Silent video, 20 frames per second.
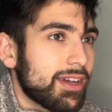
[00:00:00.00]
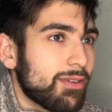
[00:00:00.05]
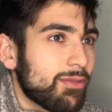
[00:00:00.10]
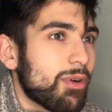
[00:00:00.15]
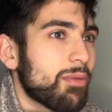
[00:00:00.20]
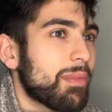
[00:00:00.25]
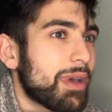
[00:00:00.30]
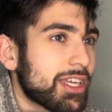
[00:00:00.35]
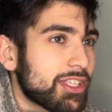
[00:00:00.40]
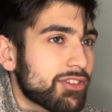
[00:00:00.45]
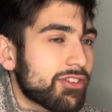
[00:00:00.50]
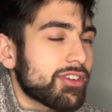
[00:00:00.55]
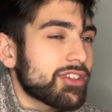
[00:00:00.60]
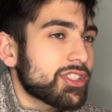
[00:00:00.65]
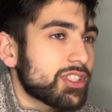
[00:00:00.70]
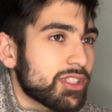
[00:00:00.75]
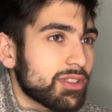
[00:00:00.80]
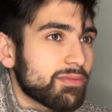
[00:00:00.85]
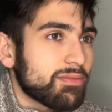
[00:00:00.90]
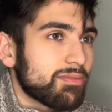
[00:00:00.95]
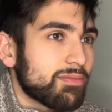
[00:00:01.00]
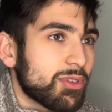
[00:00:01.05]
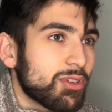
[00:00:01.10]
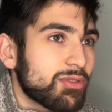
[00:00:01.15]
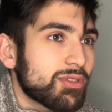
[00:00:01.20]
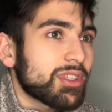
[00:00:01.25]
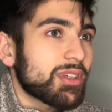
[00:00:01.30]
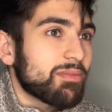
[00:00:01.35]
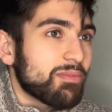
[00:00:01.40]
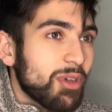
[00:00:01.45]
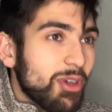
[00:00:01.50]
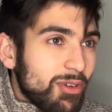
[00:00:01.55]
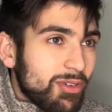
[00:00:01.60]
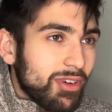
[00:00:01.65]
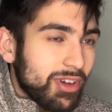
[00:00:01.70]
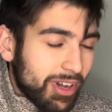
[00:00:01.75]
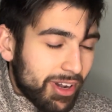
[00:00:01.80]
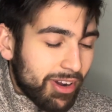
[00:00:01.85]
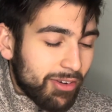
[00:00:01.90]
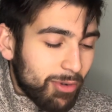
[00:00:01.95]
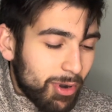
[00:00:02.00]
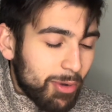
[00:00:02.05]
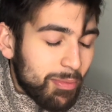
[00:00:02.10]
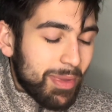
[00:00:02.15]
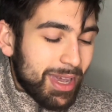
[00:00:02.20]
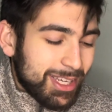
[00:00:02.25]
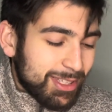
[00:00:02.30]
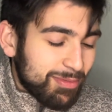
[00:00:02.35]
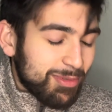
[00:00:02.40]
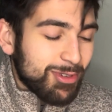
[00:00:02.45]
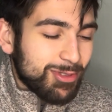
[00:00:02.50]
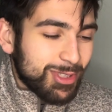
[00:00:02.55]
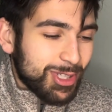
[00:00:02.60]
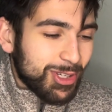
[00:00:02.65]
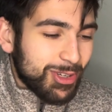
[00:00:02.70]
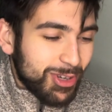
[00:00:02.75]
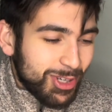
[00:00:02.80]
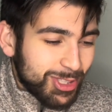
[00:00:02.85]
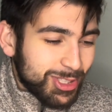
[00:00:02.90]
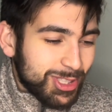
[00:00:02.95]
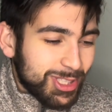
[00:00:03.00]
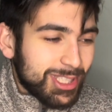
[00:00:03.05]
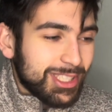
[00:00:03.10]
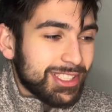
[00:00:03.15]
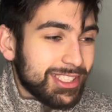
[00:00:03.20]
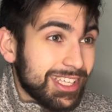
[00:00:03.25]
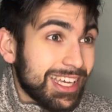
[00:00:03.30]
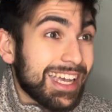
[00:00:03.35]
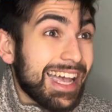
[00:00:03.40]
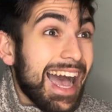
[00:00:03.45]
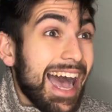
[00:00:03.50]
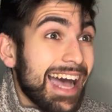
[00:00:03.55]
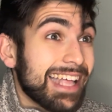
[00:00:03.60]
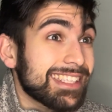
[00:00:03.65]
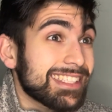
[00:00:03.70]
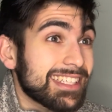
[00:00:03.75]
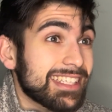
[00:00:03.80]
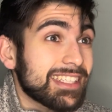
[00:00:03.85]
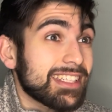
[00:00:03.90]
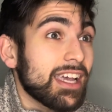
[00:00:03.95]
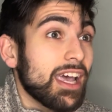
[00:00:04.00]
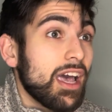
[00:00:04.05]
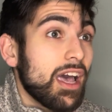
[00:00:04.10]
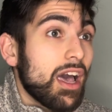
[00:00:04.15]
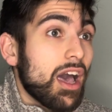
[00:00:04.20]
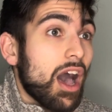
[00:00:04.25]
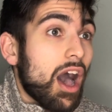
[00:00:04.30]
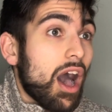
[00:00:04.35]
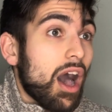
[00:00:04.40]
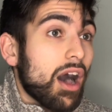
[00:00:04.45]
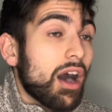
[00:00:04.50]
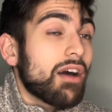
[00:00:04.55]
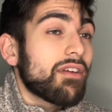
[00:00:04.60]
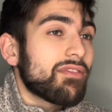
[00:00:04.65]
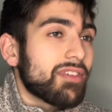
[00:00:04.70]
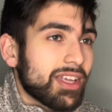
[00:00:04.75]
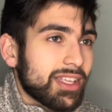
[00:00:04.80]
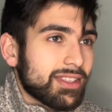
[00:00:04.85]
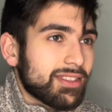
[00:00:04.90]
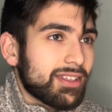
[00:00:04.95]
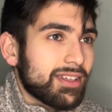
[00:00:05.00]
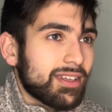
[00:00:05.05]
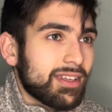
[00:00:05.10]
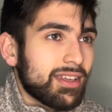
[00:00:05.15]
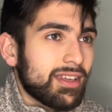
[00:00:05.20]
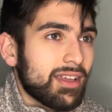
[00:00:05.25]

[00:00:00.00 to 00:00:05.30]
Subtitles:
What makes Christian music or what makes music Christian is the content of it.